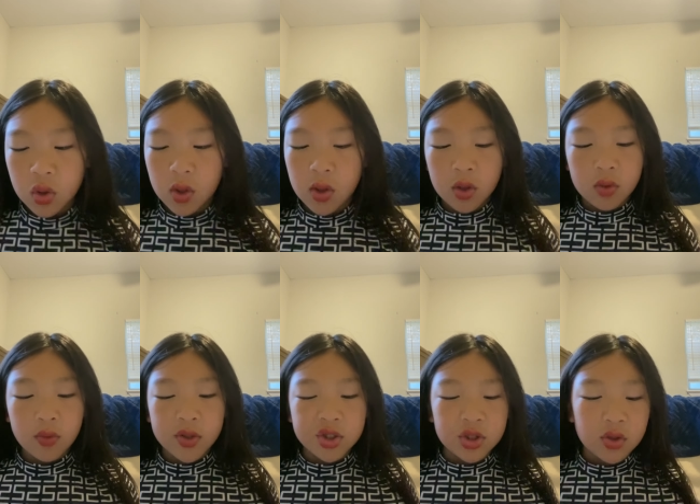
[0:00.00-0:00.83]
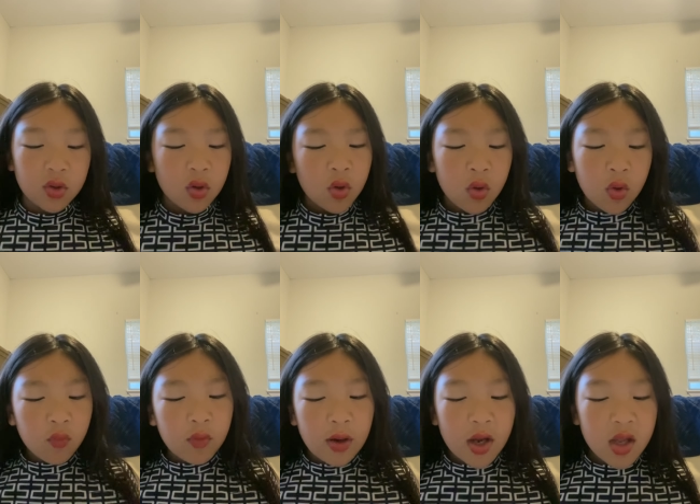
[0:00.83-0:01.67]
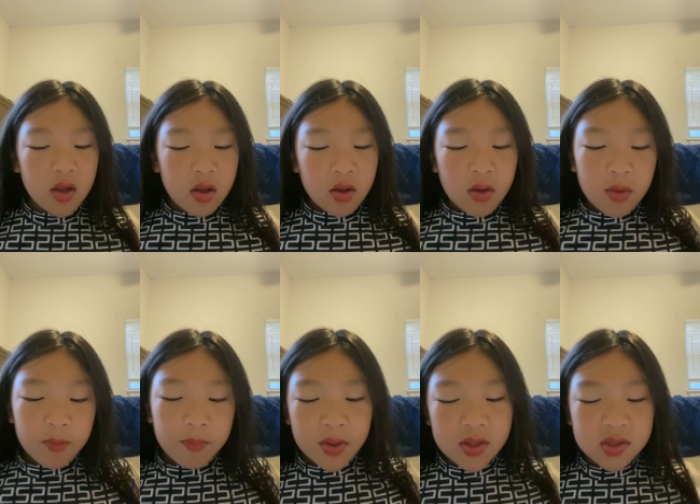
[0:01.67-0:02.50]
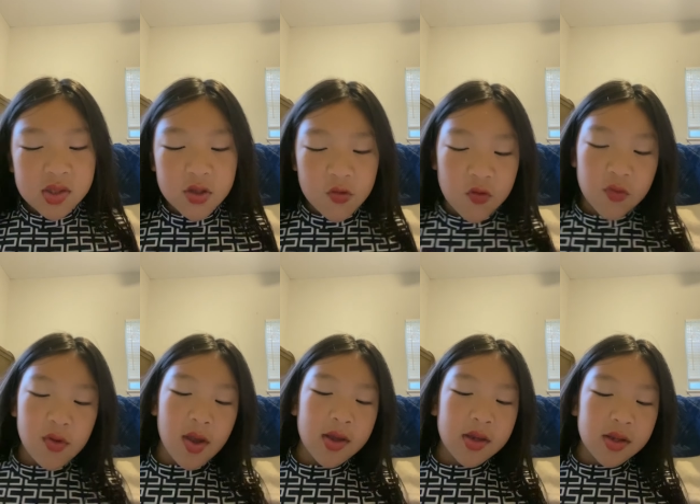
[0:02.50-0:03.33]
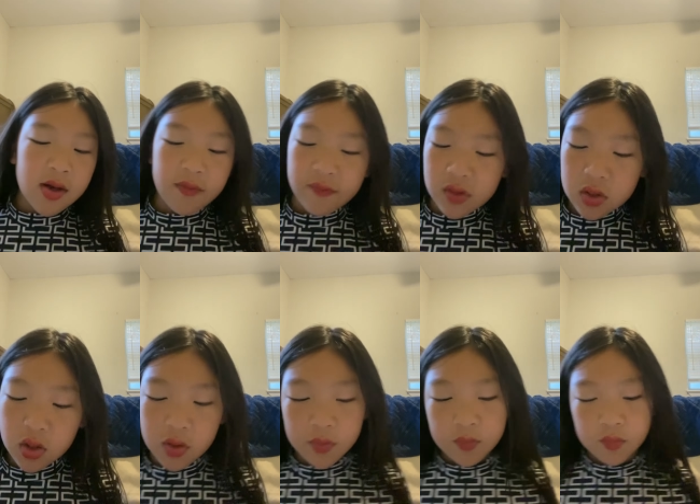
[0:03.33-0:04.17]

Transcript: operation. Why? Because he created everything.